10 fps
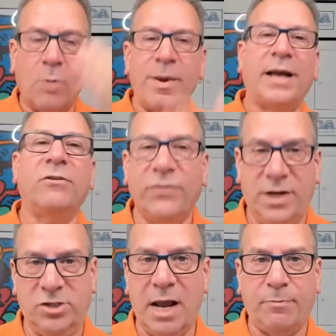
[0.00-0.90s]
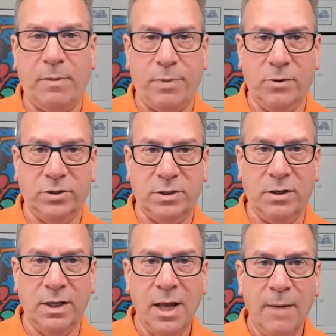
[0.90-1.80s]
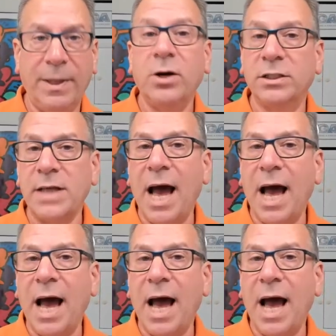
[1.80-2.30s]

go back and finish that proposal because